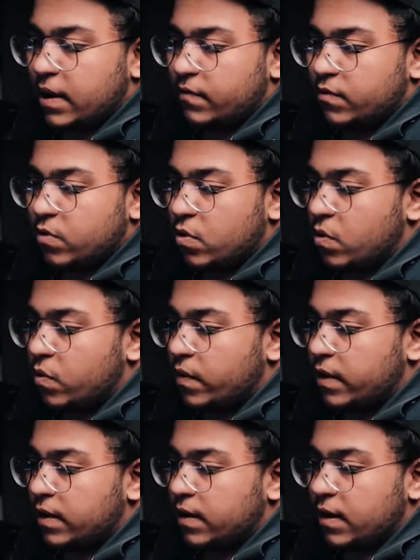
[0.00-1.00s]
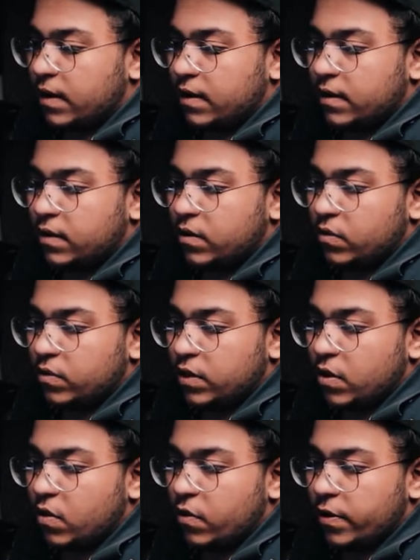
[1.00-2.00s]
have to go in and turn on
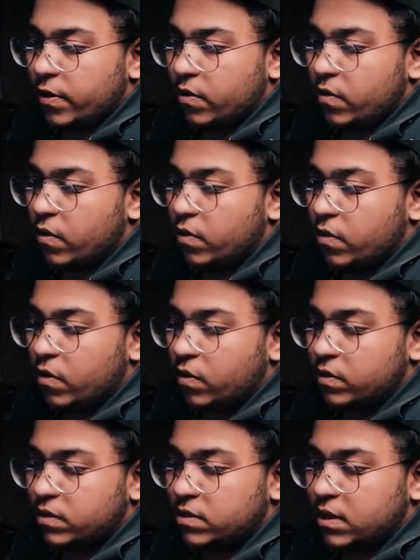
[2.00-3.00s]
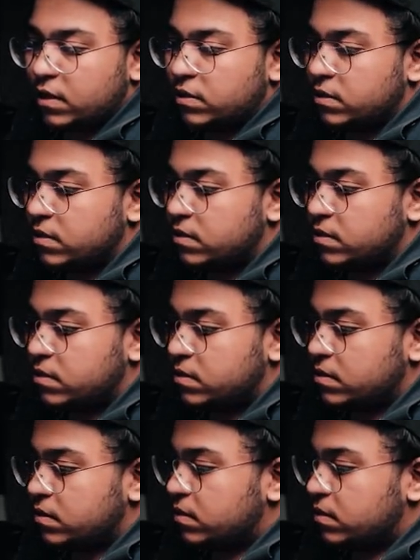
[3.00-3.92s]
the audio on all the sections.